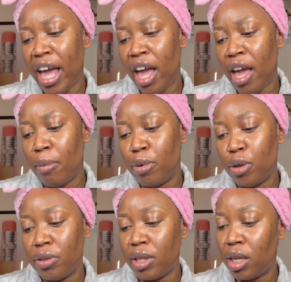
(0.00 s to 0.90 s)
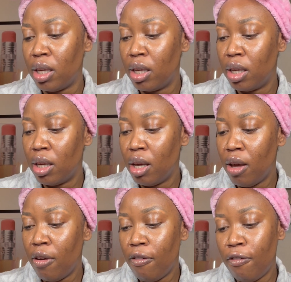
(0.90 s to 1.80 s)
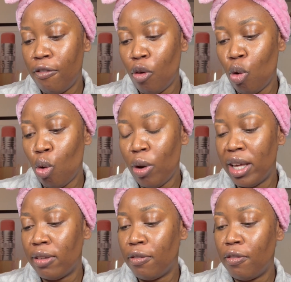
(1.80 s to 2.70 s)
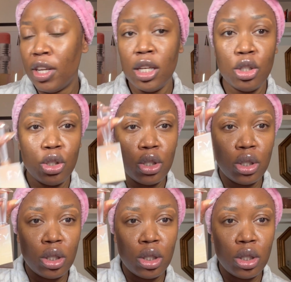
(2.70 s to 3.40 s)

Air Beauty Flawless Finish